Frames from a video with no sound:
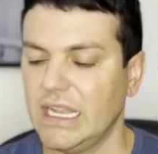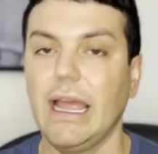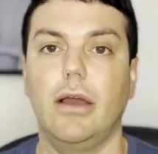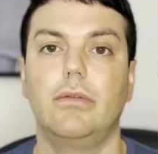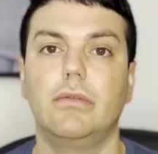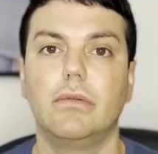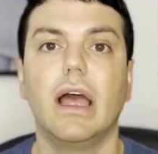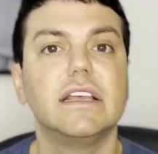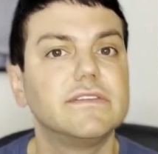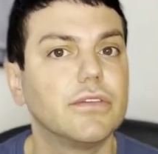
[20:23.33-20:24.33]
Now,
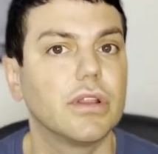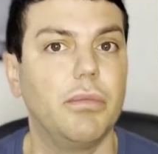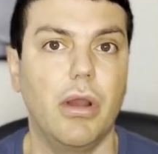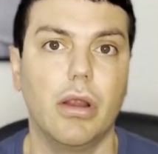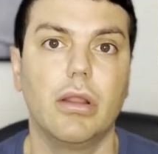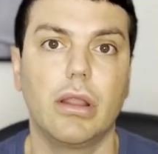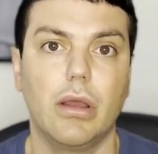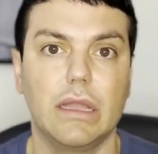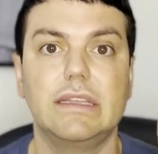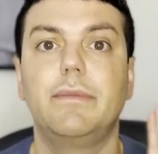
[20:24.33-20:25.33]
as for the part that
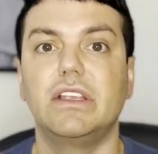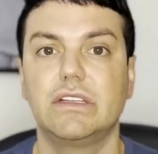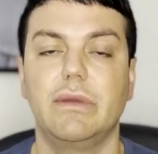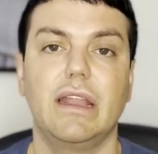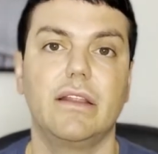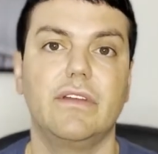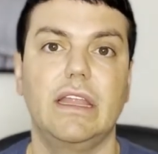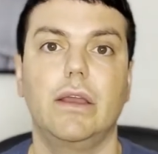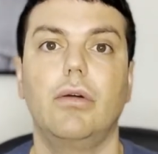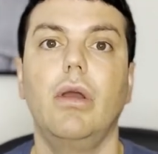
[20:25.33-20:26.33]
I did mention at the beginning of the
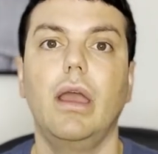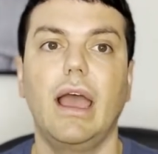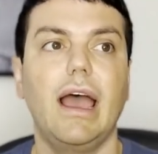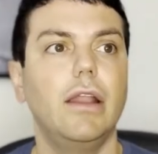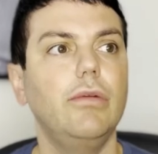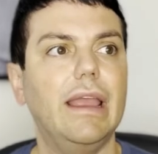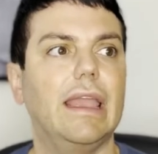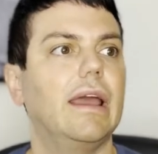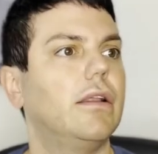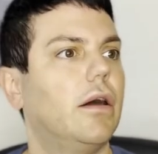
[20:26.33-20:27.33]
video, how do I
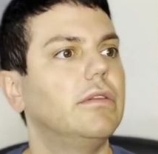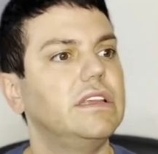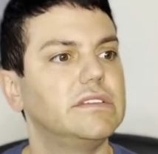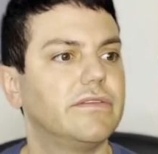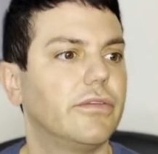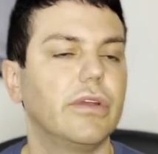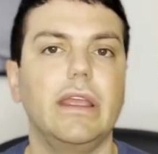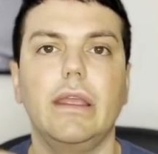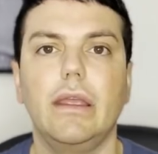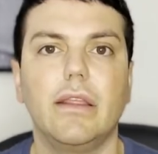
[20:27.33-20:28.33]
get all these
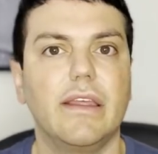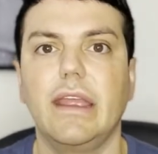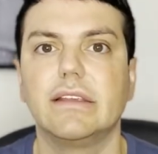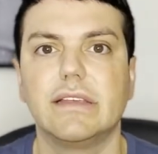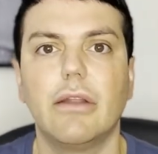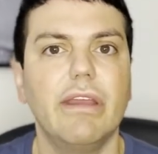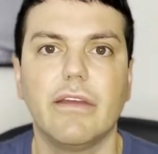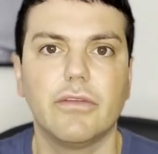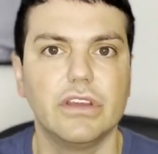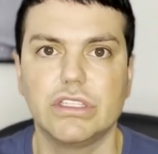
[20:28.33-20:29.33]
free things? How do I
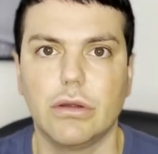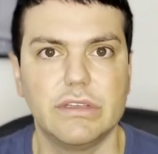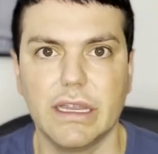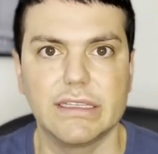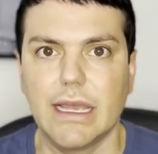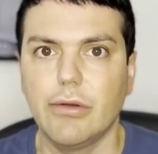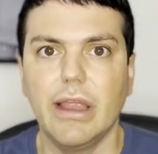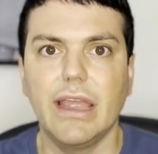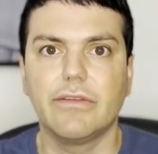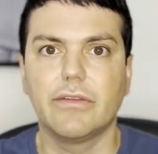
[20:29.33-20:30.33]
get free show tickets? How do I
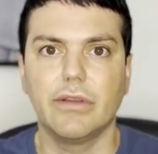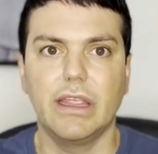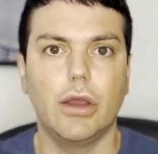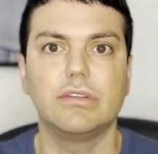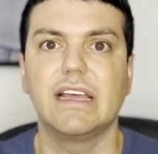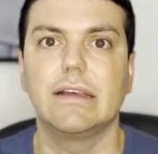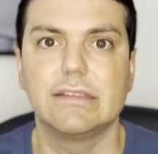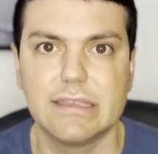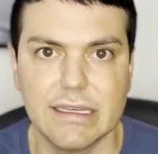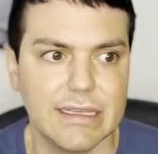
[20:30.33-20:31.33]
get free hotel
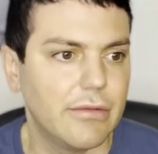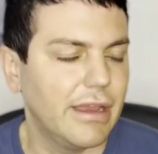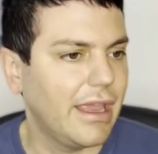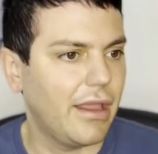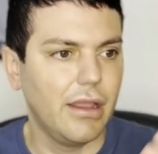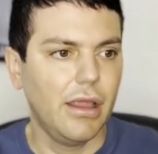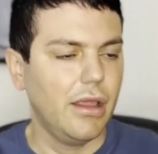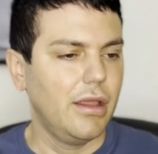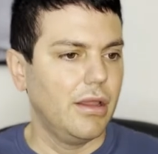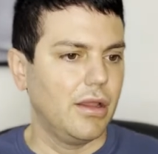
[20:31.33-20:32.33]
stays? How do I get
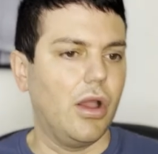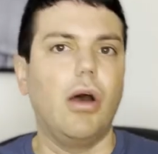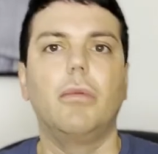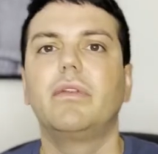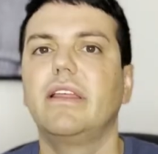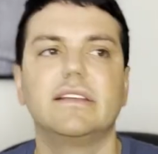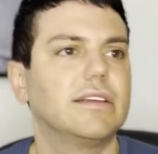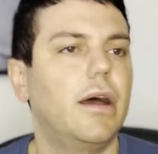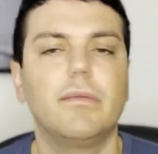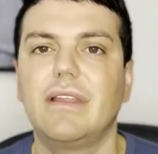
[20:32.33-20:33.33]
comped this,
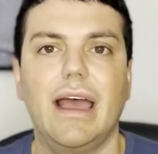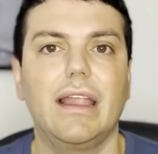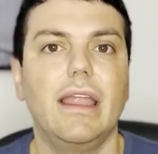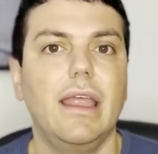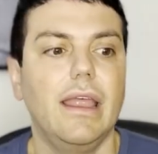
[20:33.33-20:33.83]
comped that?